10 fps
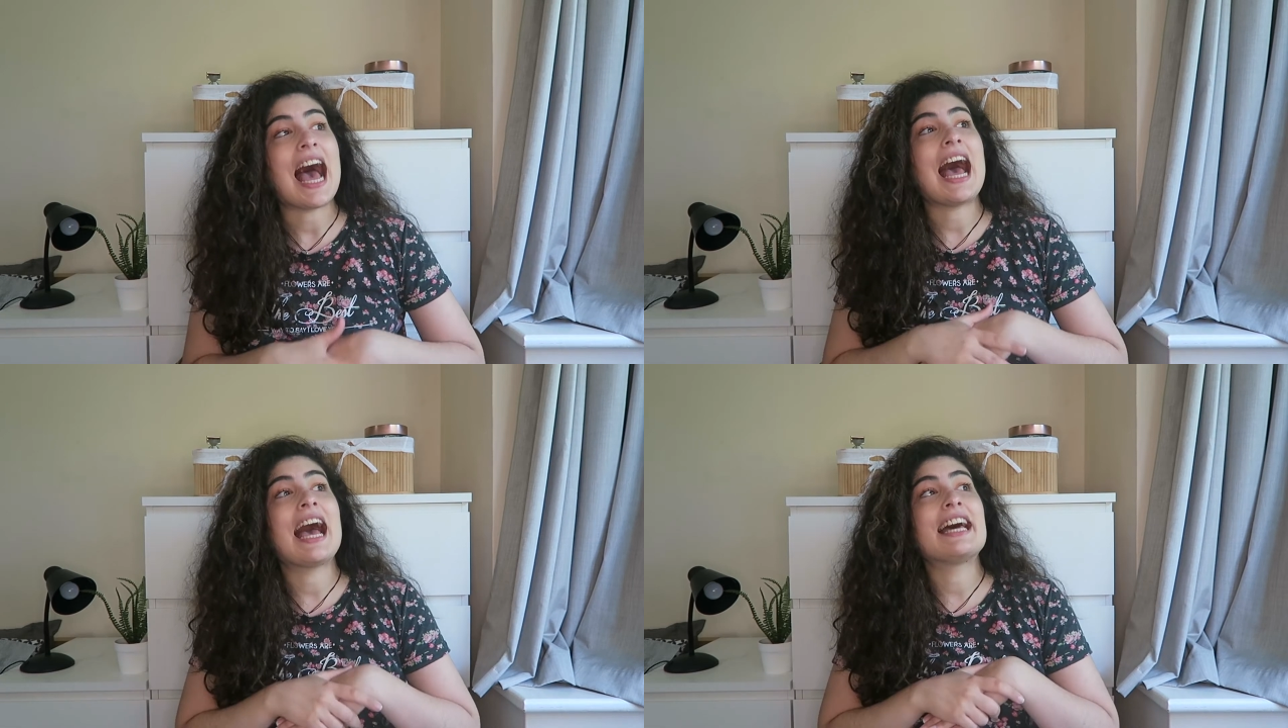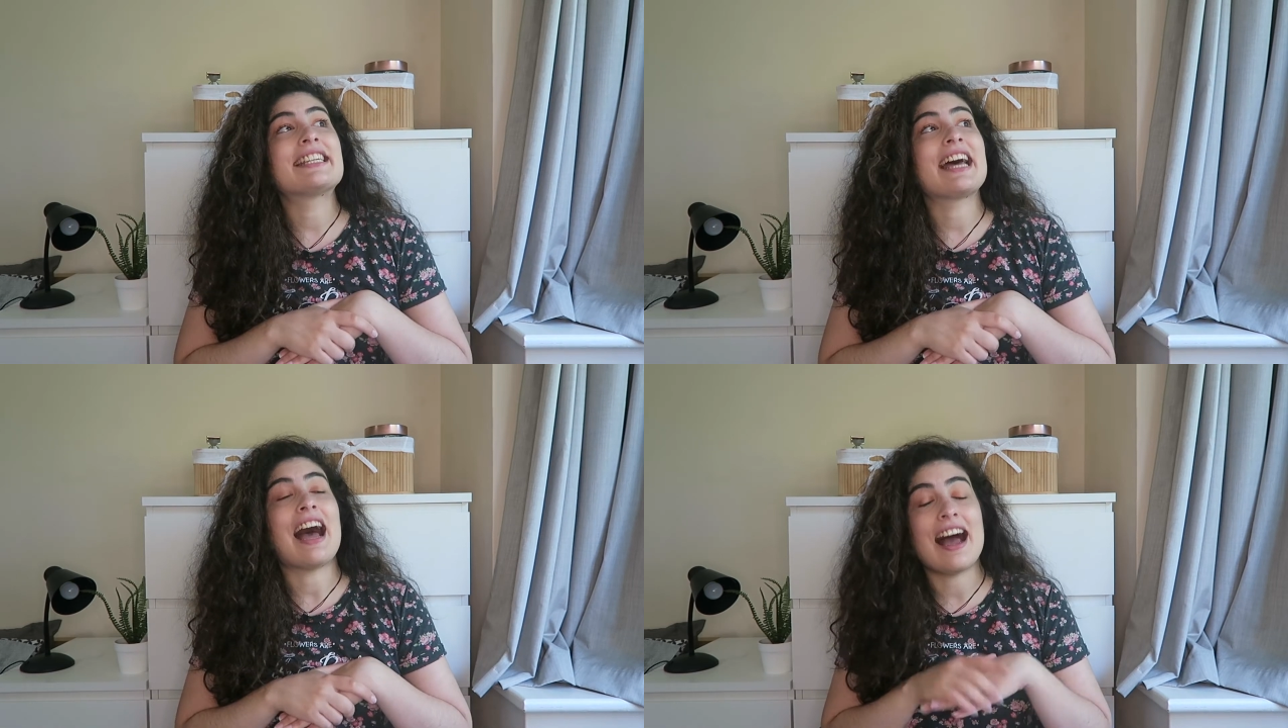
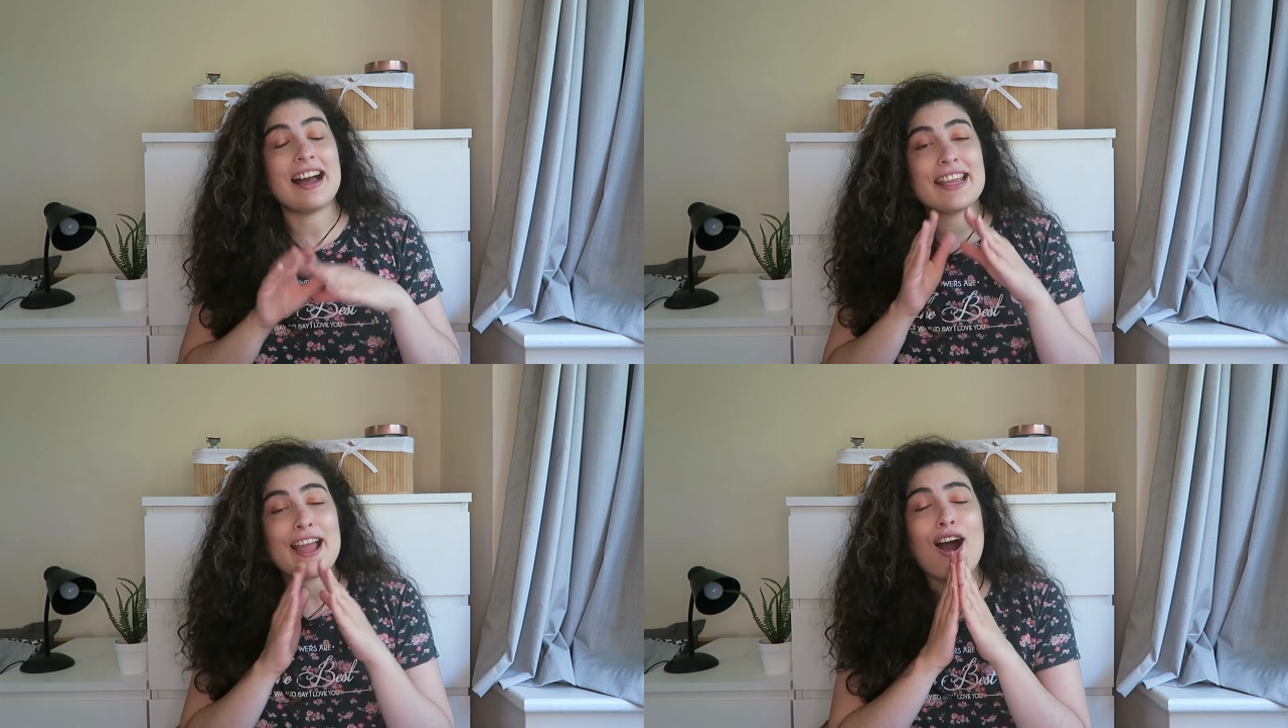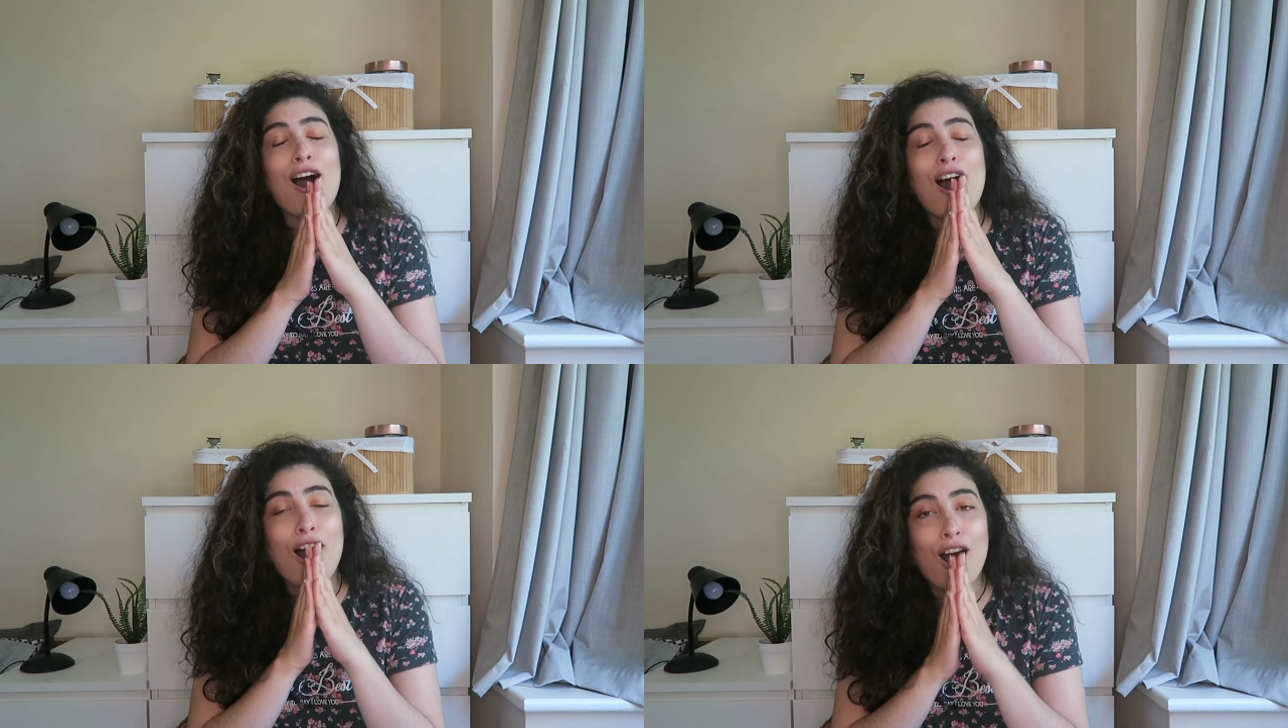and I
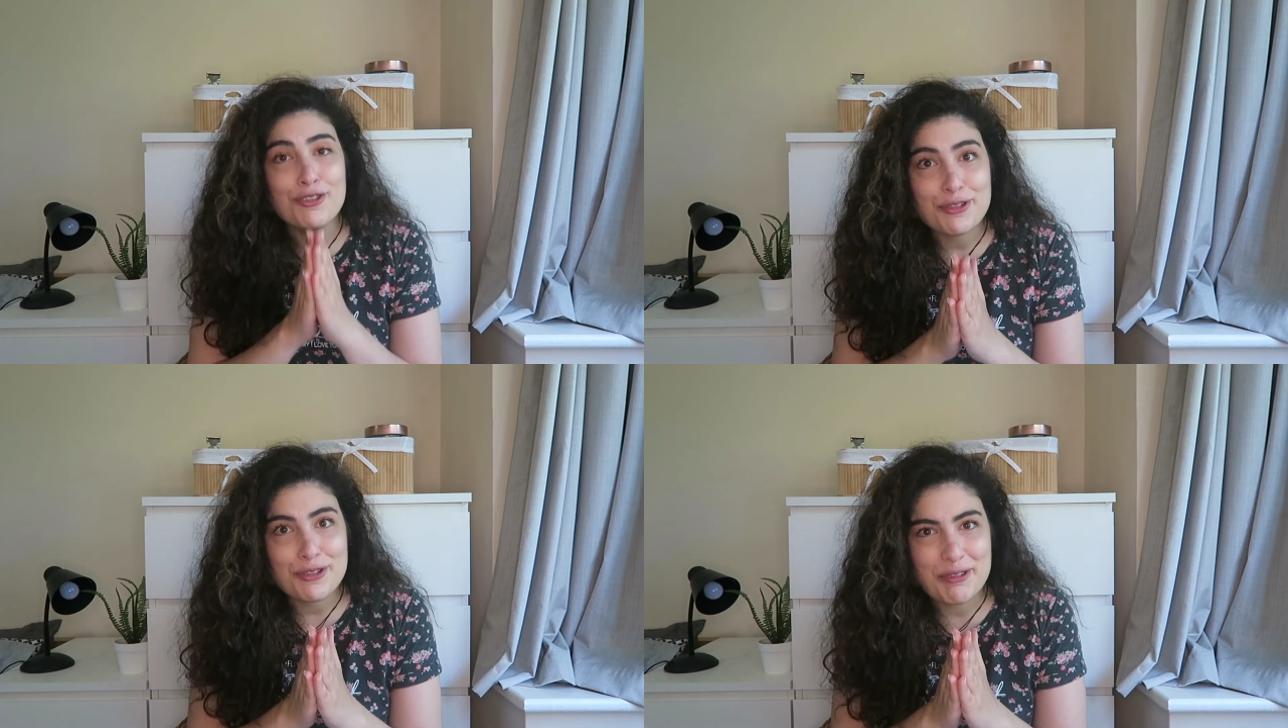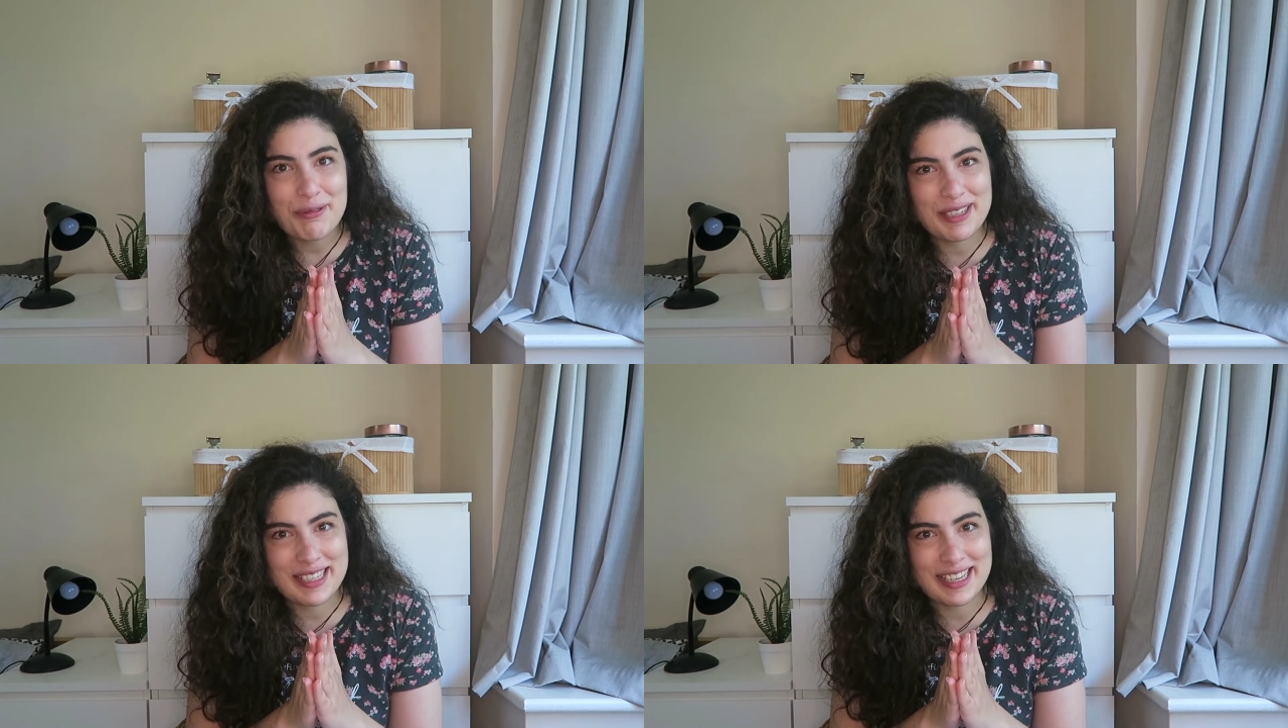
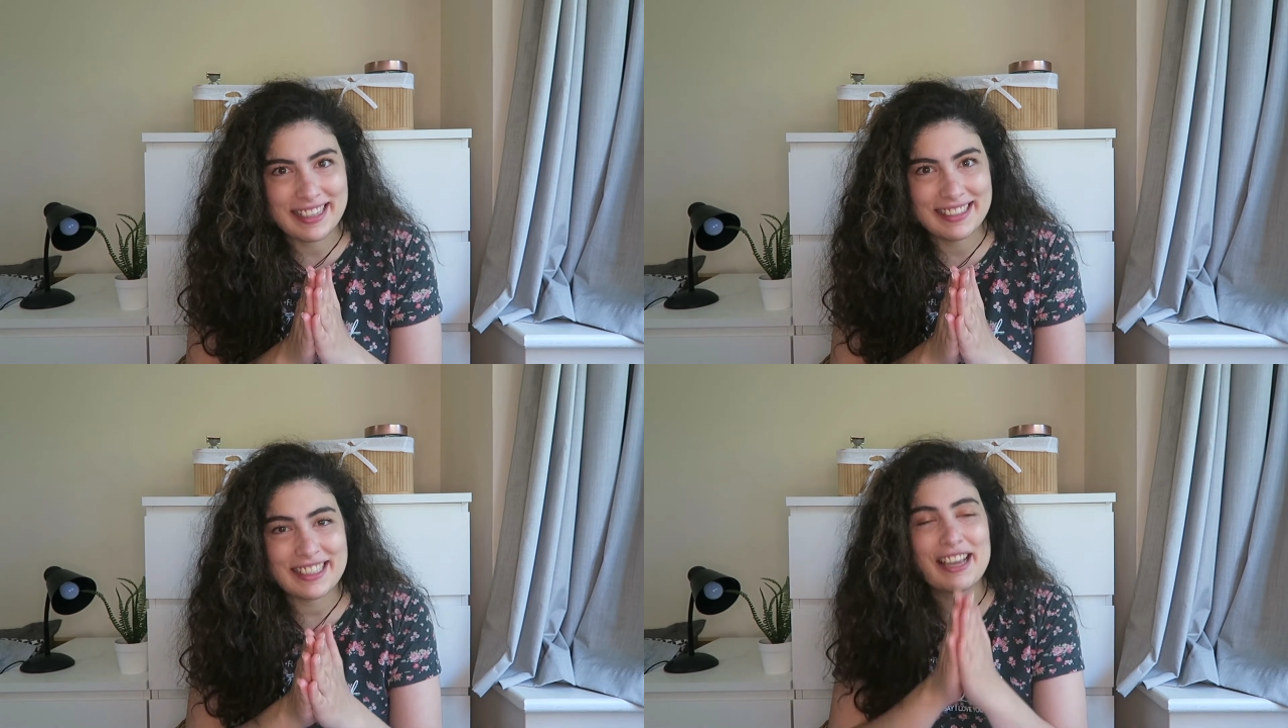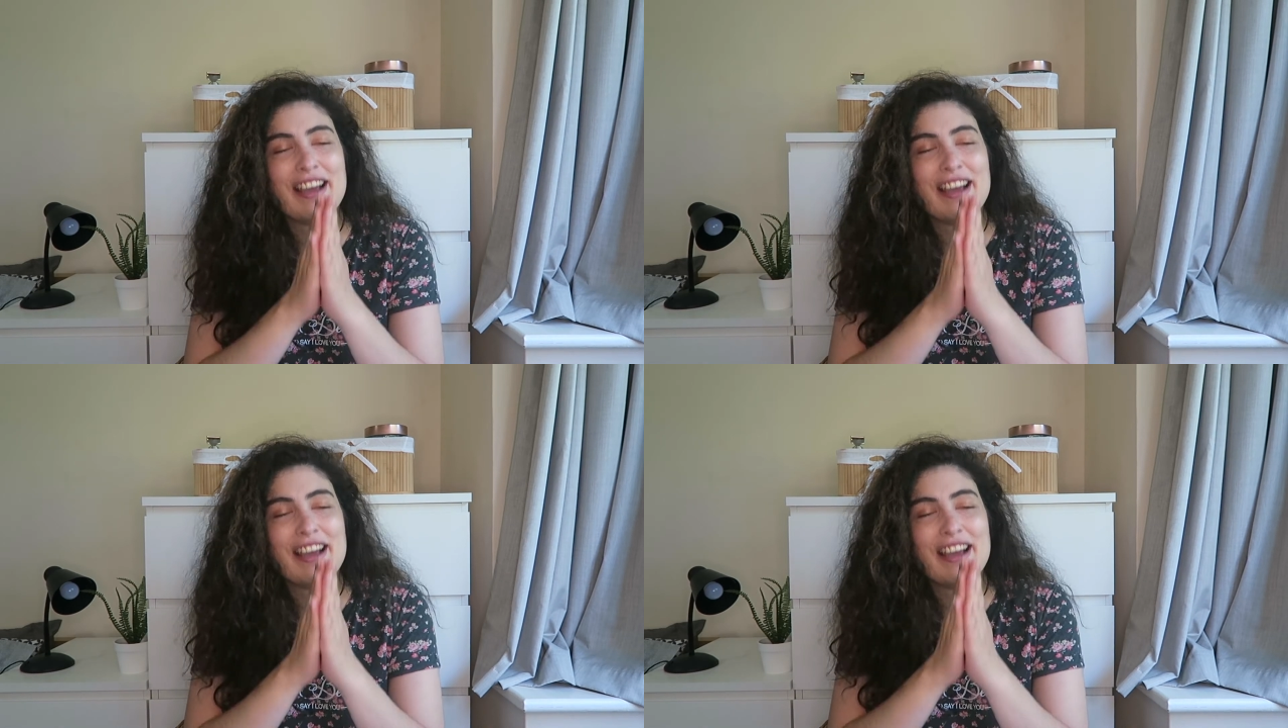100%